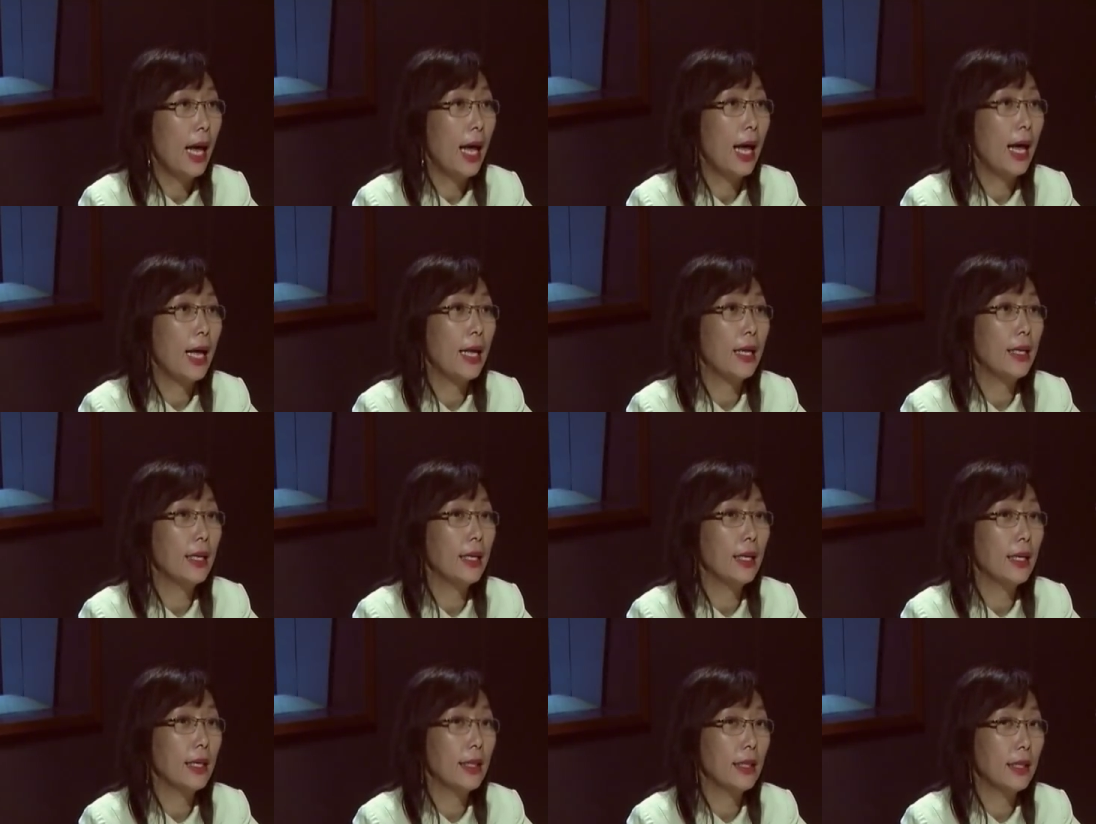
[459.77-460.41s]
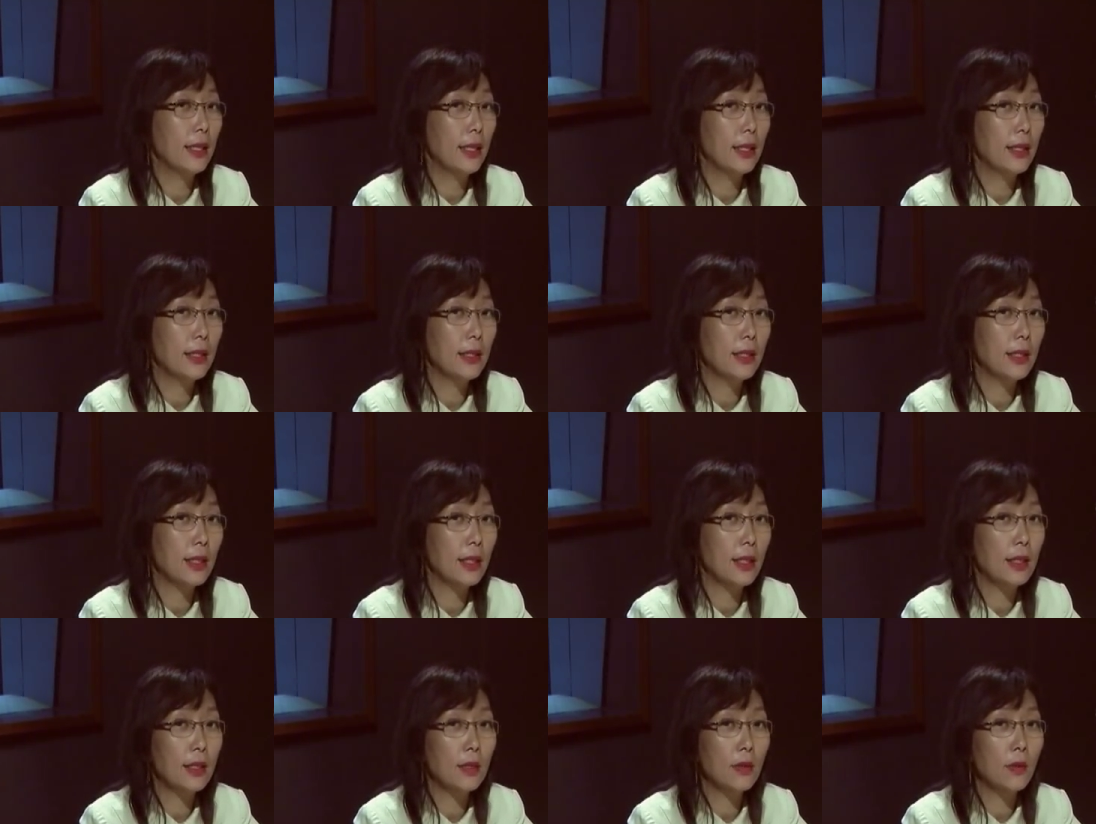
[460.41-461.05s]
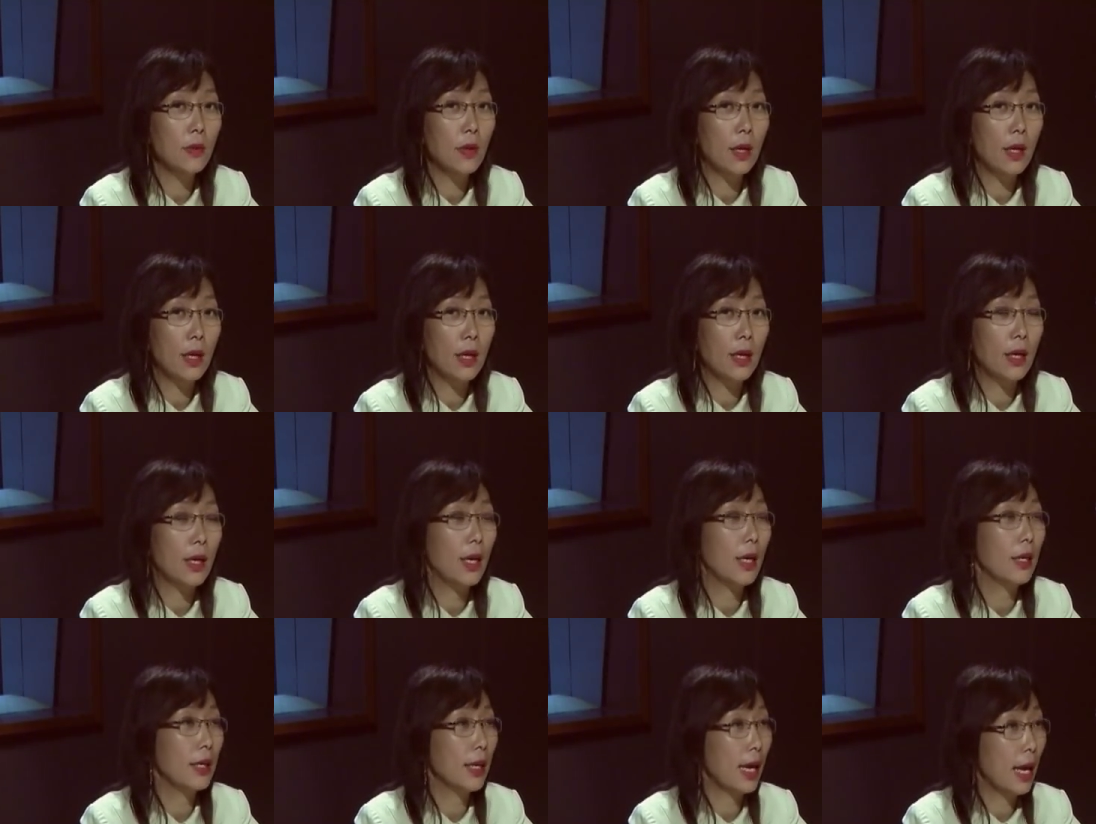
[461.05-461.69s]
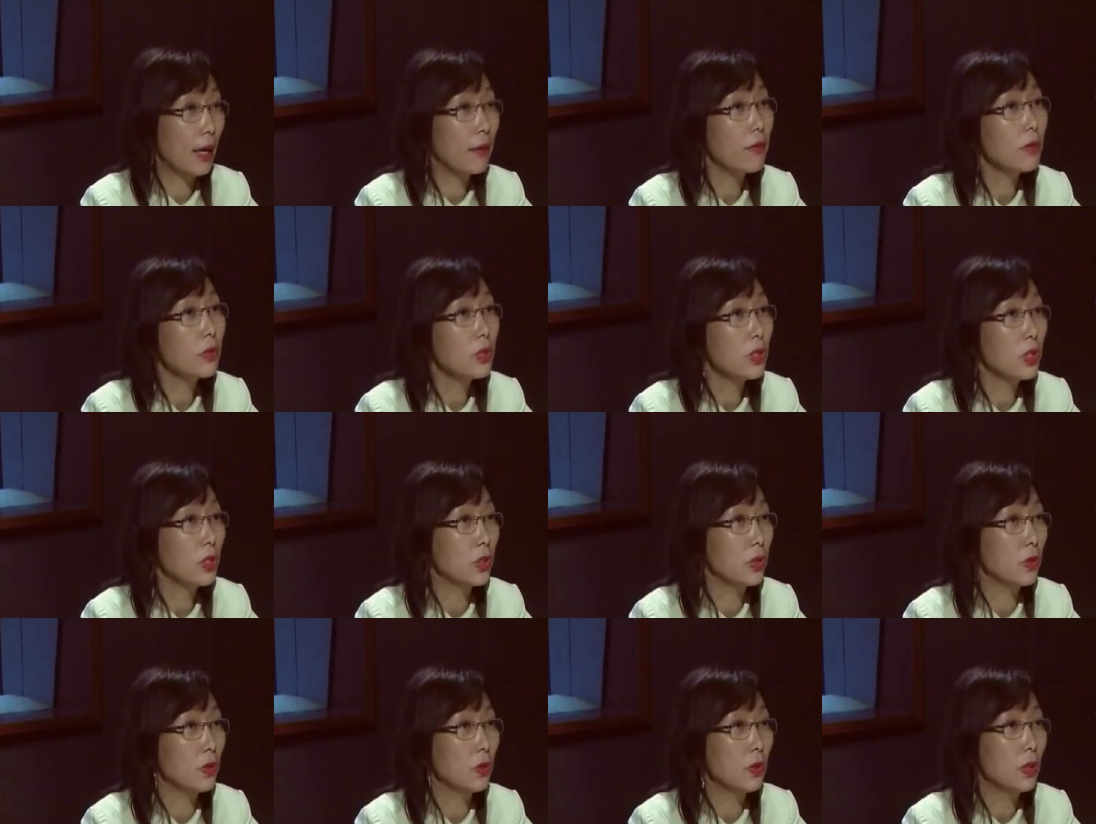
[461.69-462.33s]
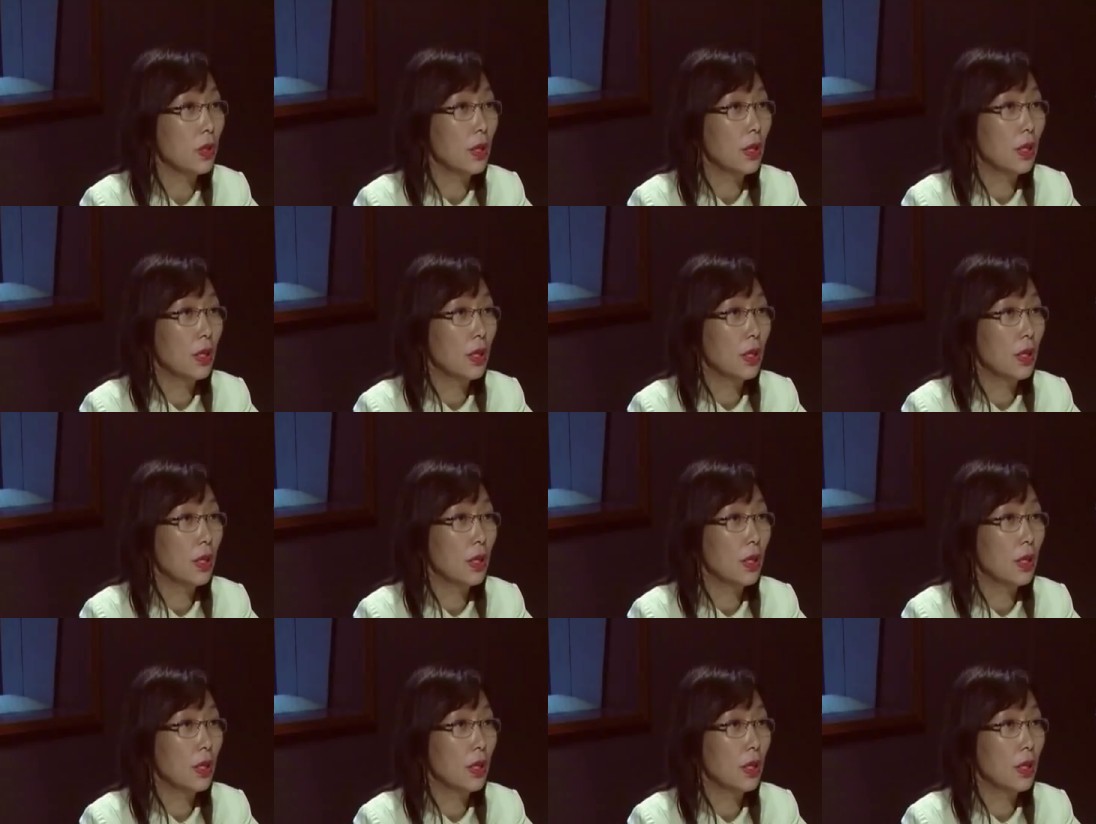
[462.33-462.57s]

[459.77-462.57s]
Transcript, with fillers: and uh, this girl uh, Carol Chew,